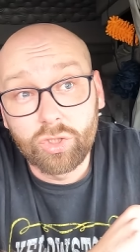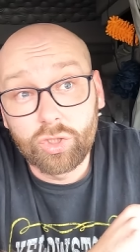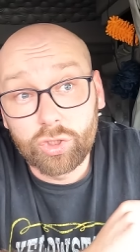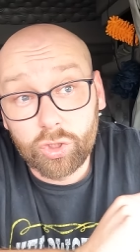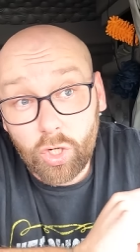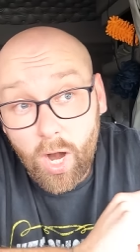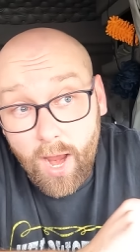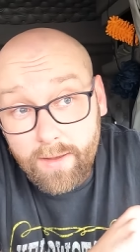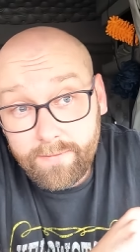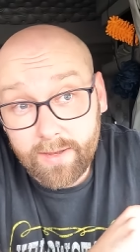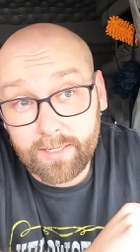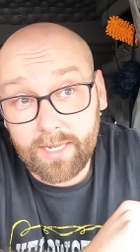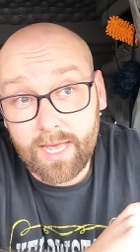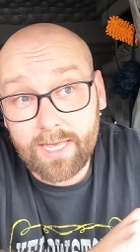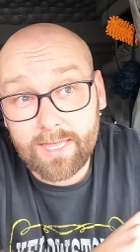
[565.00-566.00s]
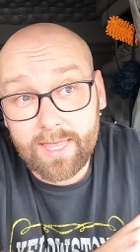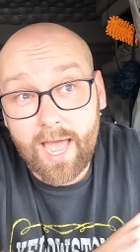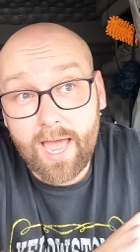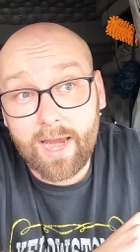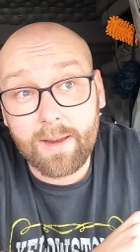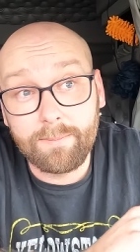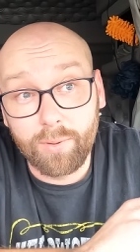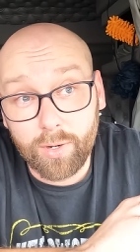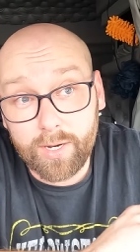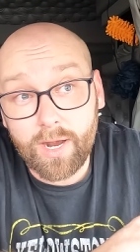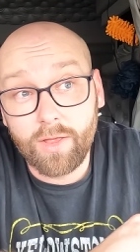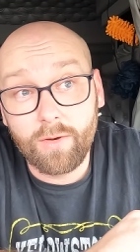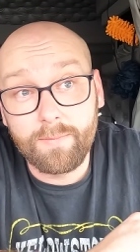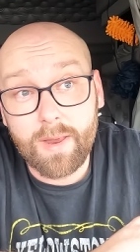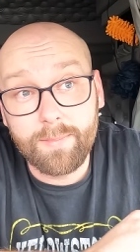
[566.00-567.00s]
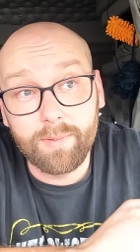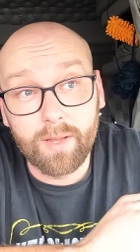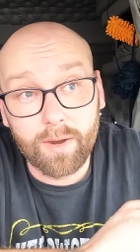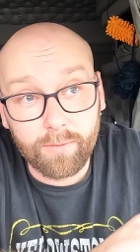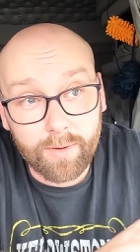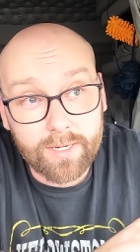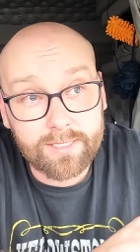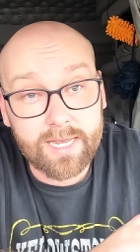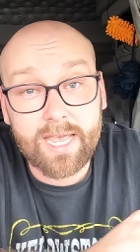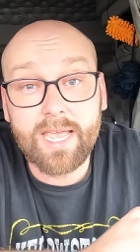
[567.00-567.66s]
driving like that and putting other people at risk,